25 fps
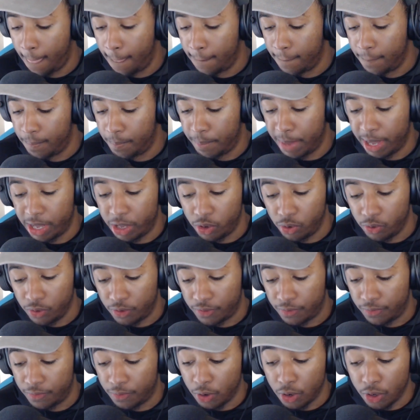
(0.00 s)
make
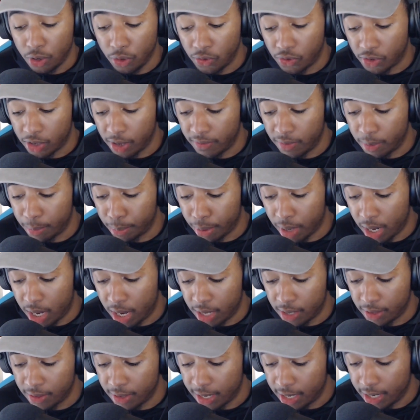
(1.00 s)
full use of
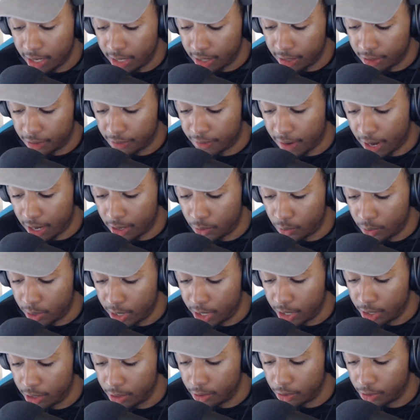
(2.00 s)
LeBron in his final
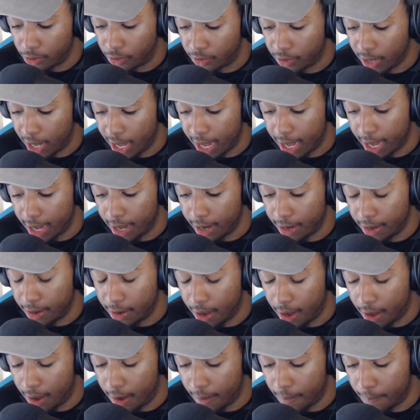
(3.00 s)
years and
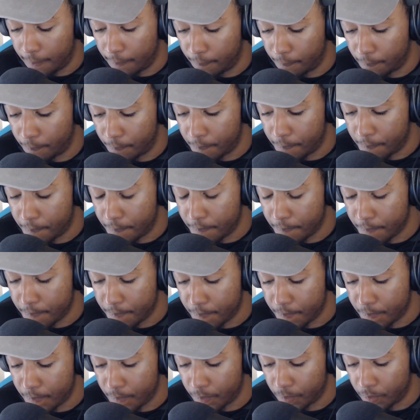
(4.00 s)

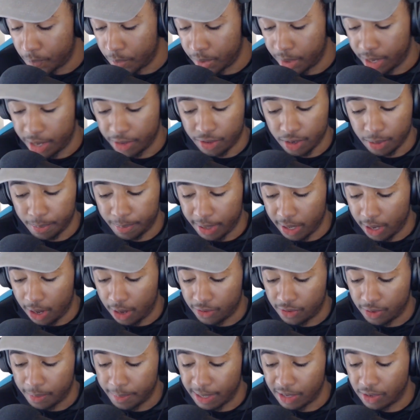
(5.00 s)
get to the
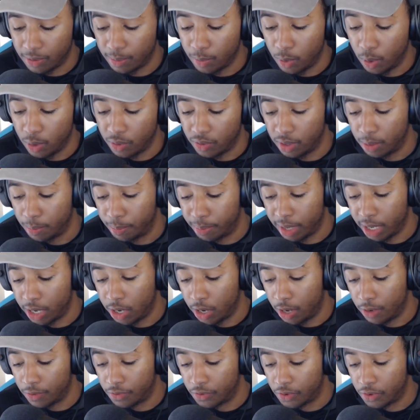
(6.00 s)
playoffs and make some noise in the
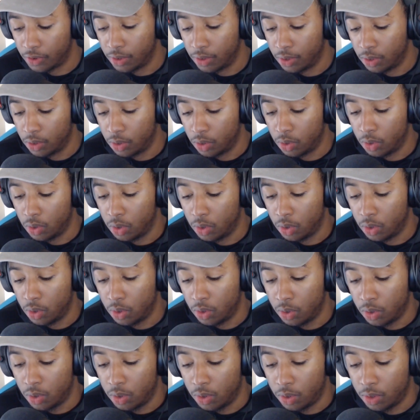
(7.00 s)
playoffs.
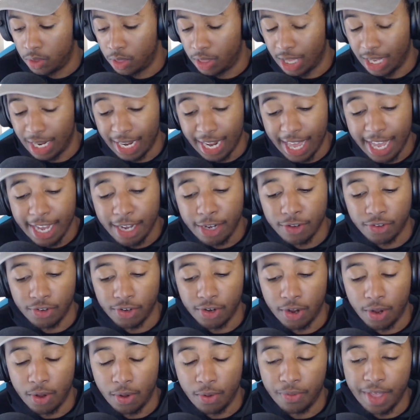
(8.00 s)
The Lakers
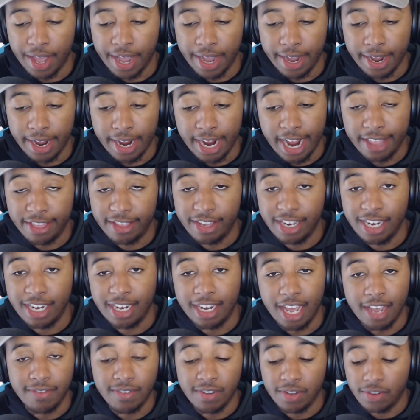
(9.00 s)
know that Anthony
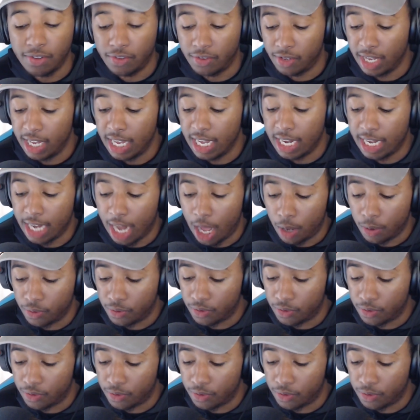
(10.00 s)
Davis, he announced